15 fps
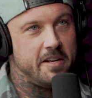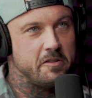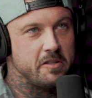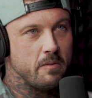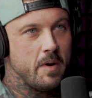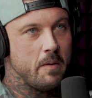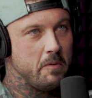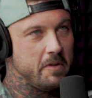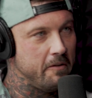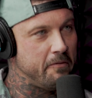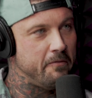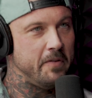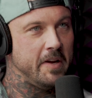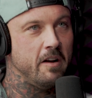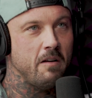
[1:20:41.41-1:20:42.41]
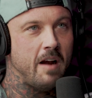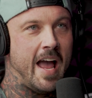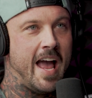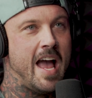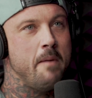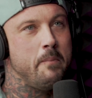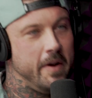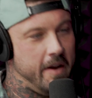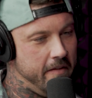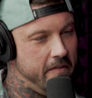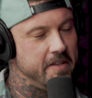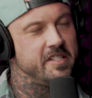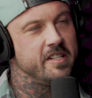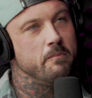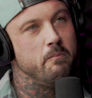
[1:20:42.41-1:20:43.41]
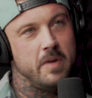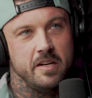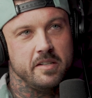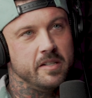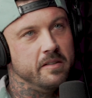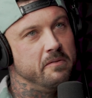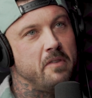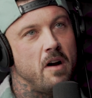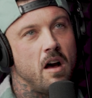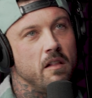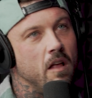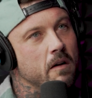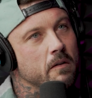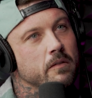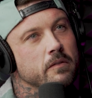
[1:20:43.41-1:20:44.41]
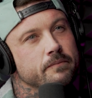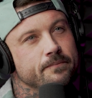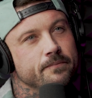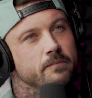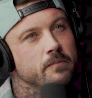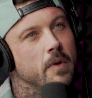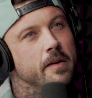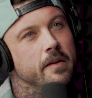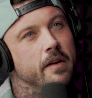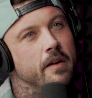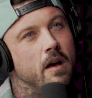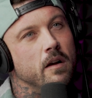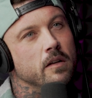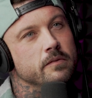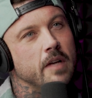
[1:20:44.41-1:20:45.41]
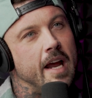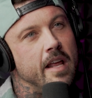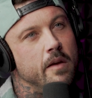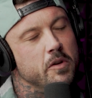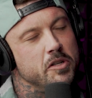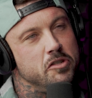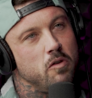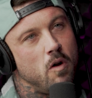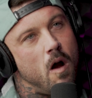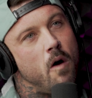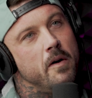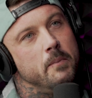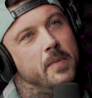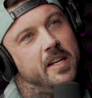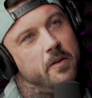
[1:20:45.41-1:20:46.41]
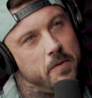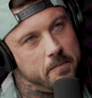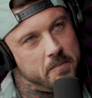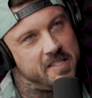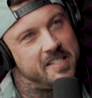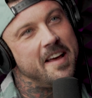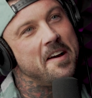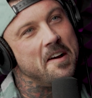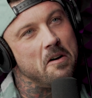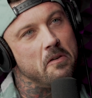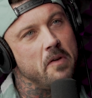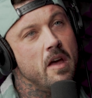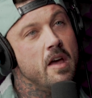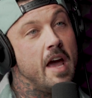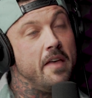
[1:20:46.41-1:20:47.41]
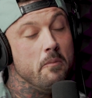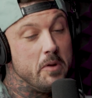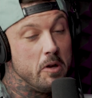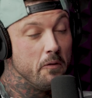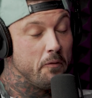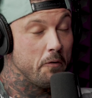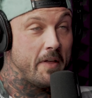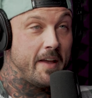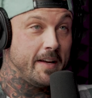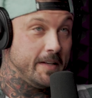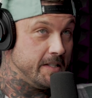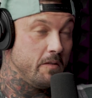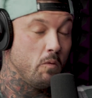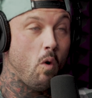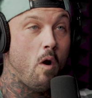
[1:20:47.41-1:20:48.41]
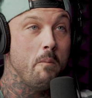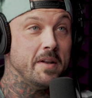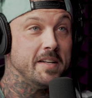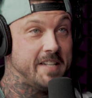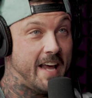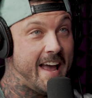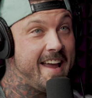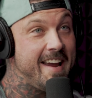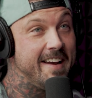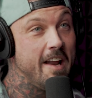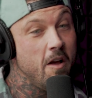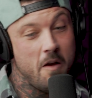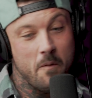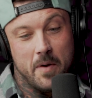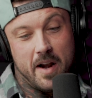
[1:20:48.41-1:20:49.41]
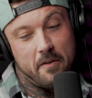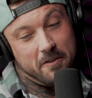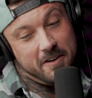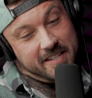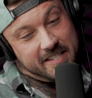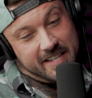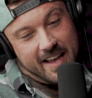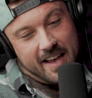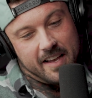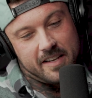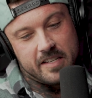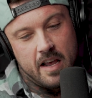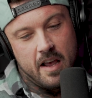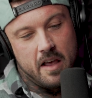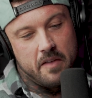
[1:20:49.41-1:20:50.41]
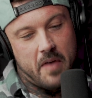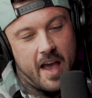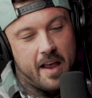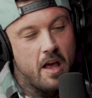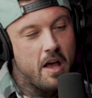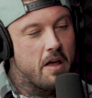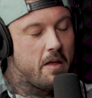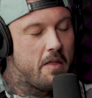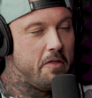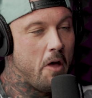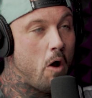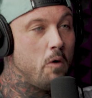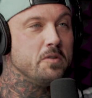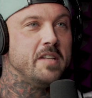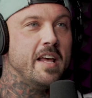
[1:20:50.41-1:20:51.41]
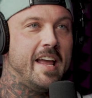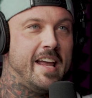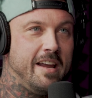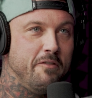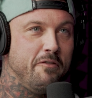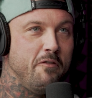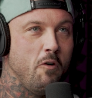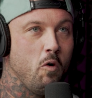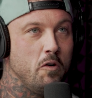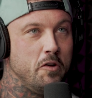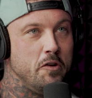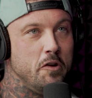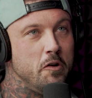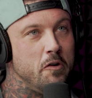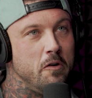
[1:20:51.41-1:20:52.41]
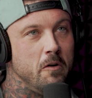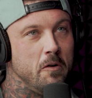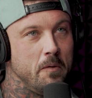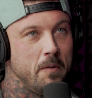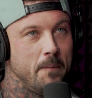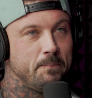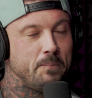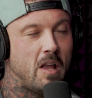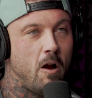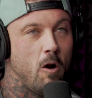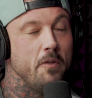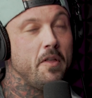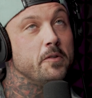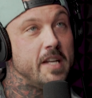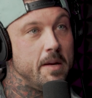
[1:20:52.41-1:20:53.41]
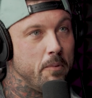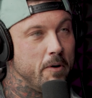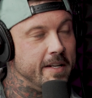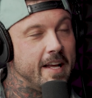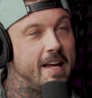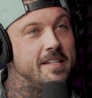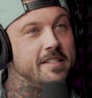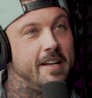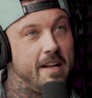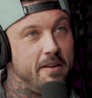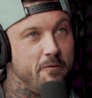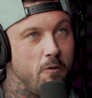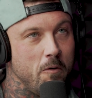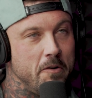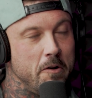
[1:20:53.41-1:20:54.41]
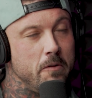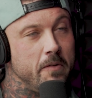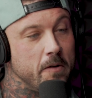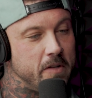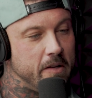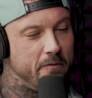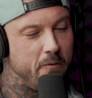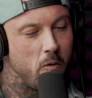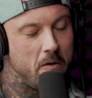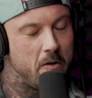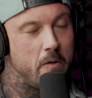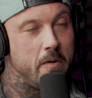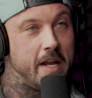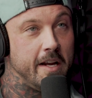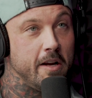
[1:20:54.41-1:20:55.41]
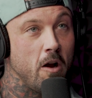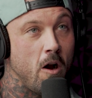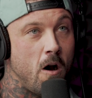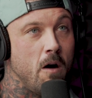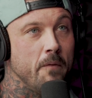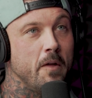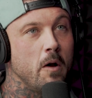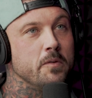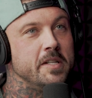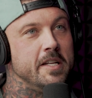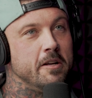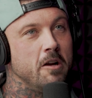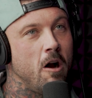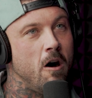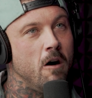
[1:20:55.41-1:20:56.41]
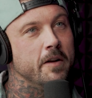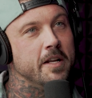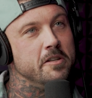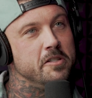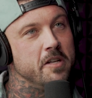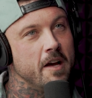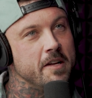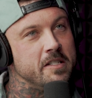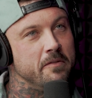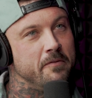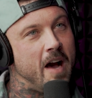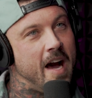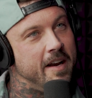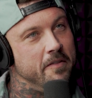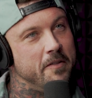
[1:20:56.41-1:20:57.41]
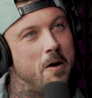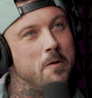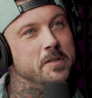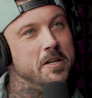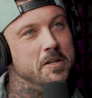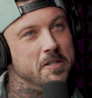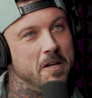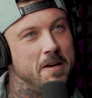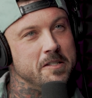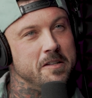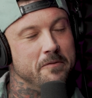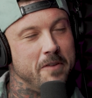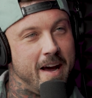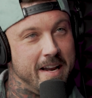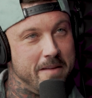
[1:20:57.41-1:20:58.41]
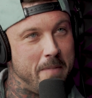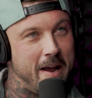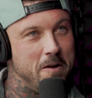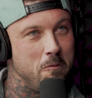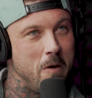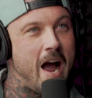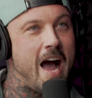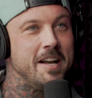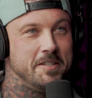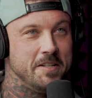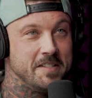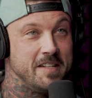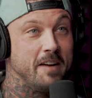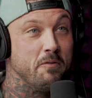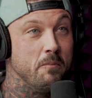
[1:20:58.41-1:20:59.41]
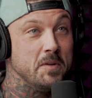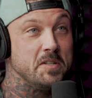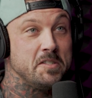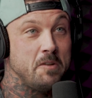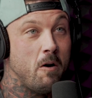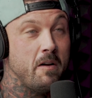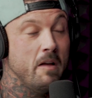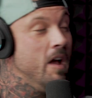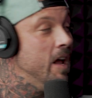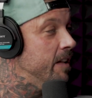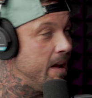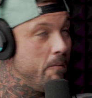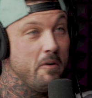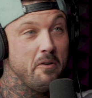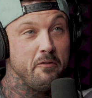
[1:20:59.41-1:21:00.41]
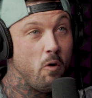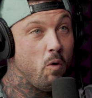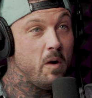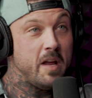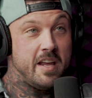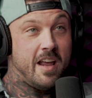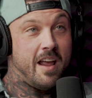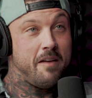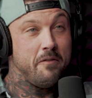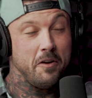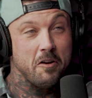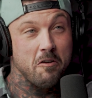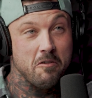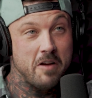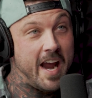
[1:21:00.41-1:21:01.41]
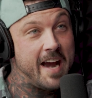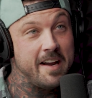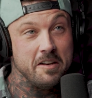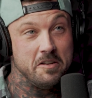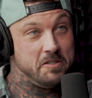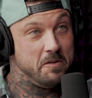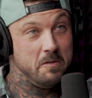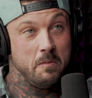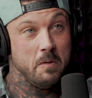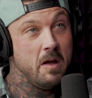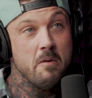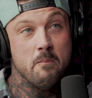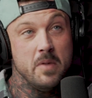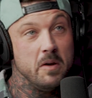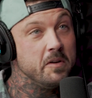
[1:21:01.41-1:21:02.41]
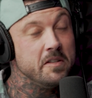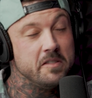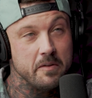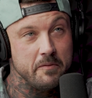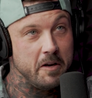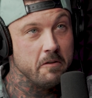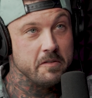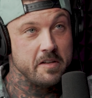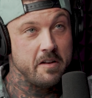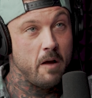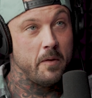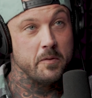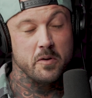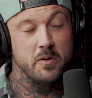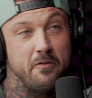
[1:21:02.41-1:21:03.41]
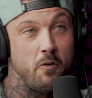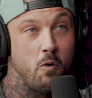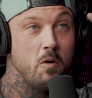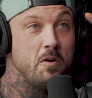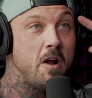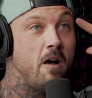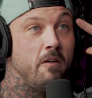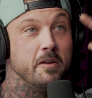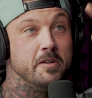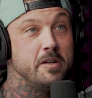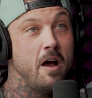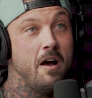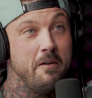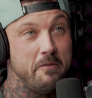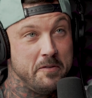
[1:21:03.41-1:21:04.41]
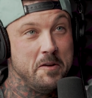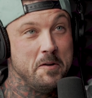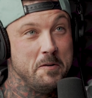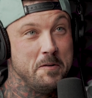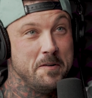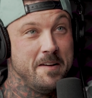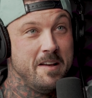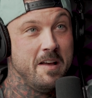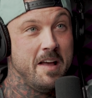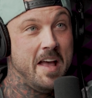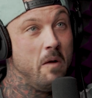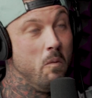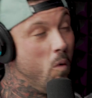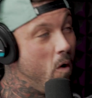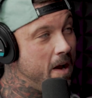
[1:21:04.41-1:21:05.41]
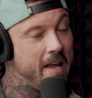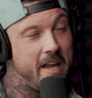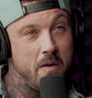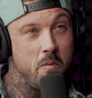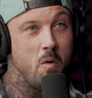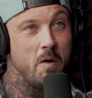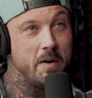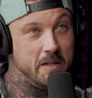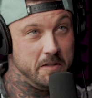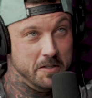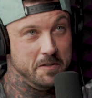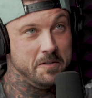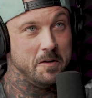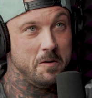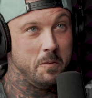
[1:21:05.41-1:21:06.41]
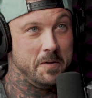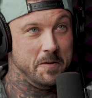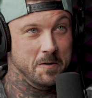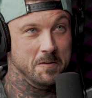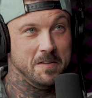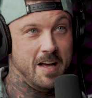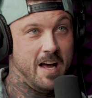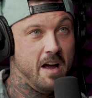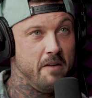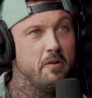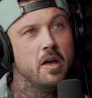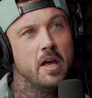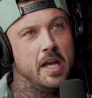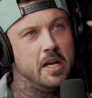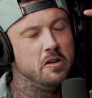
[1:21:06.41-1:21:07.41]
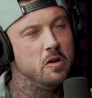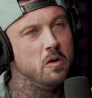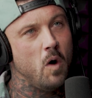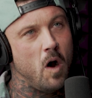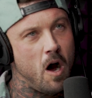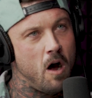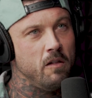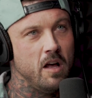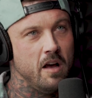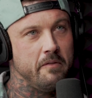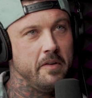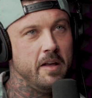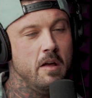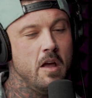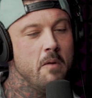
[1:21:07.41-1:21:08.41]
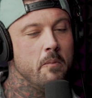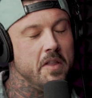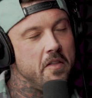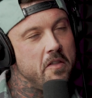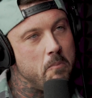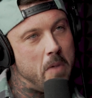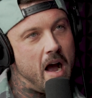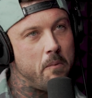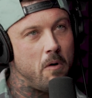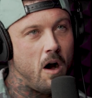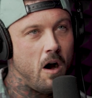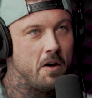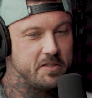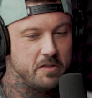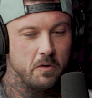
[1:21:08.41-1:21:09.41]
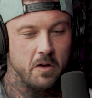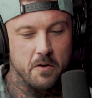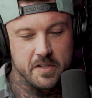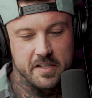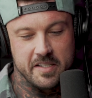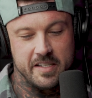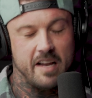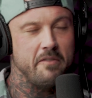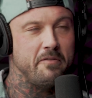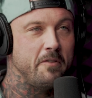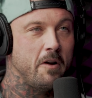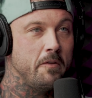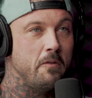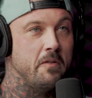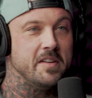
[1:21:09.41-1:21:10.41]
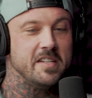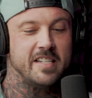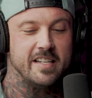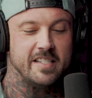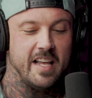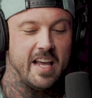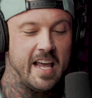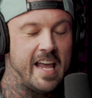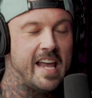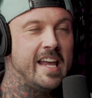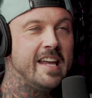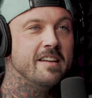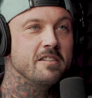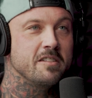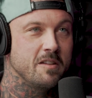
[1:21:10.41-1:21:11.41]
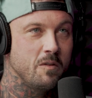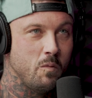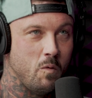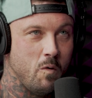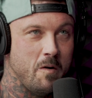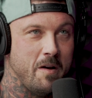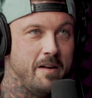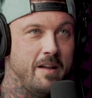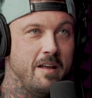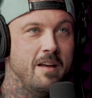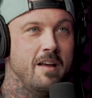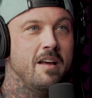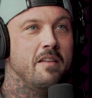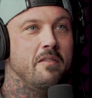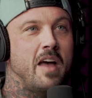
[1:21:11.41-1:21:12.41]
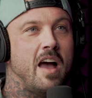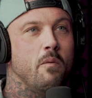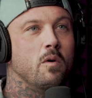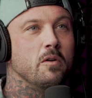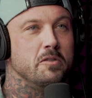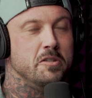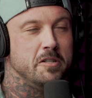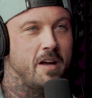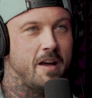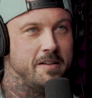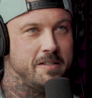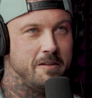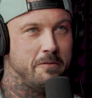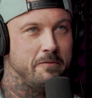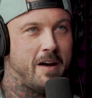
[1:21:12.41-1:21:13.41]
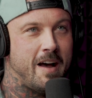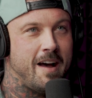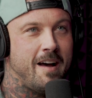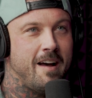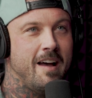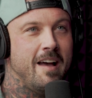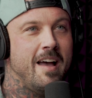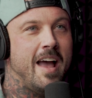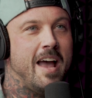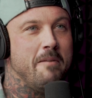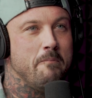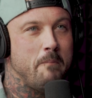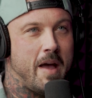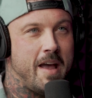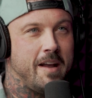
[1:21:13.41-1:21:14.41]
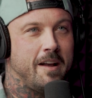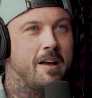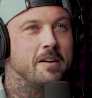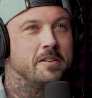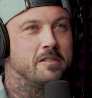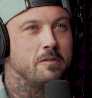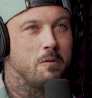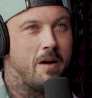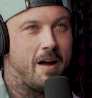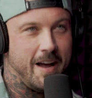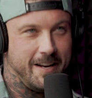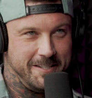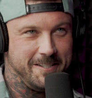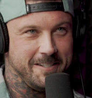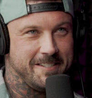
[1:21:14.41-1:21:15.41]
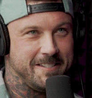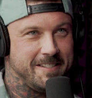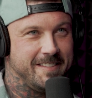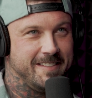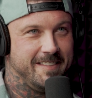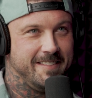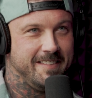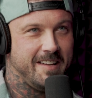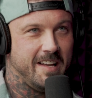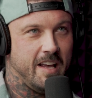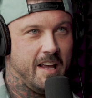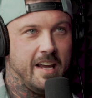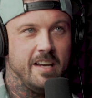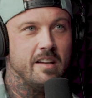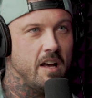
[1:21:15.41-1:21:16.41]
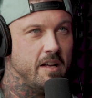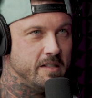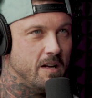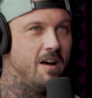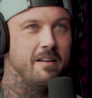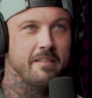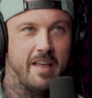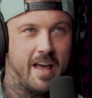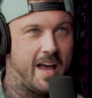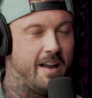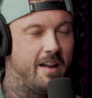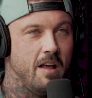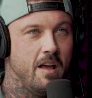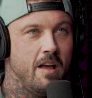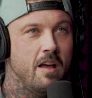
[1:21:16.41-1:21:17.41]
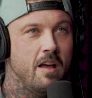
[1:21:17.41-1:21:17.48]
I just remember the fear happened and the submission followed, you know, and he was drawing me to himself. And the beautiful thing is in Romans 8, whenever it says that those that he foreknew, or those he predestined, he foreknew. Those he foreknew, he called. Those he called, he justified. And those he justified, he made righteous. Like from the start, like before he even created you, millions of years ago, foreknowledge of you, what he wanted to do with your life. He knew all of it. But then the Bible also goes a step further that says that he is the one that will justify and make us righteous. He does all that.